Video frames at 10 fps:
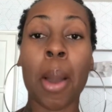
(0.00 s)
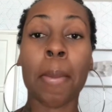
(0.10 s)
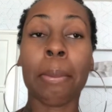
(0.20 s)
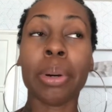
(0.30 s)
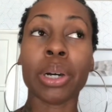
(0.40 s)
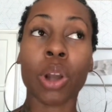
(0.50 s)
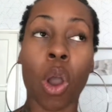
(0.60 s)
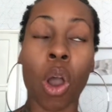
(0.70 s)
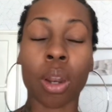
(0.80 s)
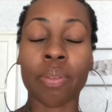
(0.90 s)
put
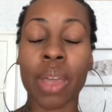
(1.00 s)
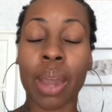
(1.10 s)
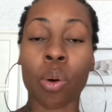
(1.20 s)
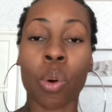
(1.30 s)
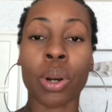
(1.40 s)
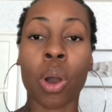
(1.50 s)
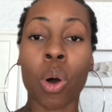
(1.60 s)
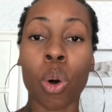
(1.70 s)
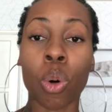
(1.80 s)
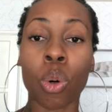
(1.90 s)
all of that on
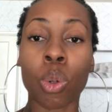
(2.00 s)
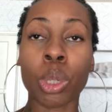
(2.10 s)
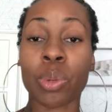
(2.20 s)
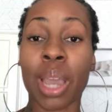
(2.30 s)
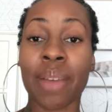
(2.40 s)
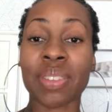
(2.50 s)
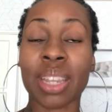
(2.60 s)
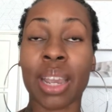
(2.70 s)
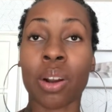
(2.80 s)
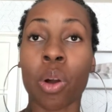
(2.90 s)
hold. We have
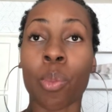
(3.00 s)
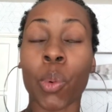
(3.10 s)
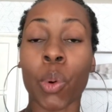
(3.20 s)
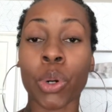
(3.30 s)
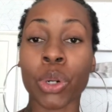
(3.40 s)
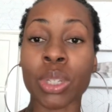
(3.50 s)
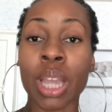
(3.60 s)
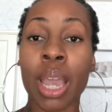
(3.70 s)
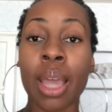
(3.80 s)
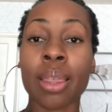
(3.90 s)
stay-at-home orders
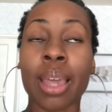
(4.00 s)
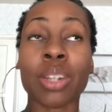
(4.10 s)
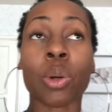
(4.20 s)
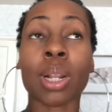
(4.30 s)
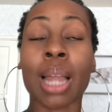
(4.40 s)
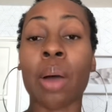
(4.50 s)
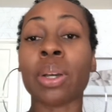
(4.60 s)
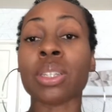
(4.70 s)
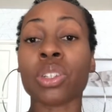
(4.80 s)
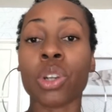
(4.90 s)
that don't allow
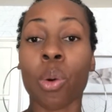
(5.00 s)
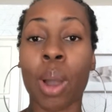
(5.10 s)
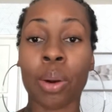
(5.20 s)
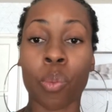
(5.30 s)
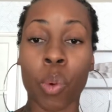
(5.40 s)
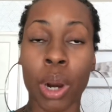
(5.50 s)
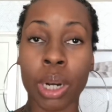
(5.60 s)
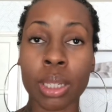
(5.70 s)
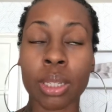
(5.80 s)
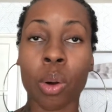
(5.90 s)
us to go out and
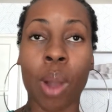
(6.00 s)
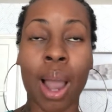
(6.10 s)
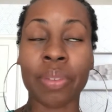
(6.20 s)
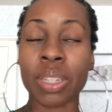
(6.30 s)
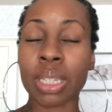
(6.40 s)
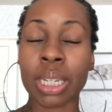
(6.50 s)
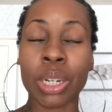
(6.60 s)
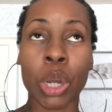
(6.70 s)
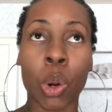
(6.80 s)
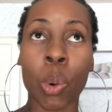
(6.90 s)
work. So obviously
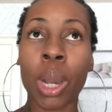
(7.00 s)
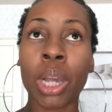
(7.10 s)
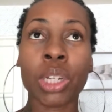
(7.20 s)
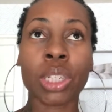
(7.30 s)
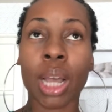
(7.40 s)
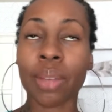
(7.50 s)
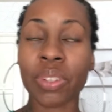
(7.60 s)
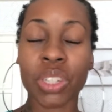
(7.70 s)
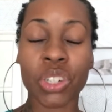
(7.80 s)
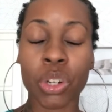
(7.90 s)
no
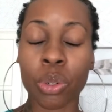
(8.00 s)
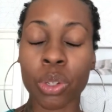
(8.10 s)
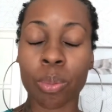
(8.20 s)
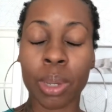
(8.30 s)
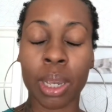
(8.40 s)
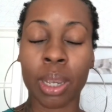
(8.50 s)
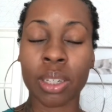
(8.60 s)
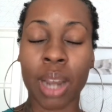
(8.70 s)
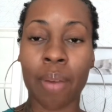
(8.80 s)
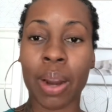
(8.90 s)
television shows are being
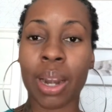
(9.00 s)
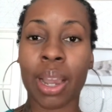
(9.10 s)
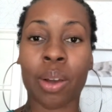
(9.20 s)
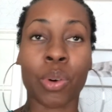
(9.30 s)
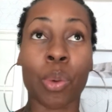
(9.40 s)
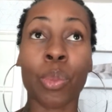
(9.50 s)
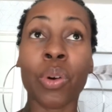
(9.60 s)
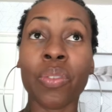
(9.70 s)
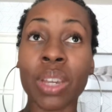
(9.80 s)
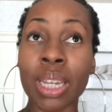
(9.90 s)
shot right now, no
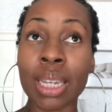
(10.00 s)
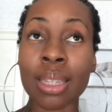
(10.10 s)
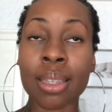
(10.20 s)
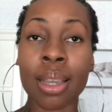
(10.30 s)
movies,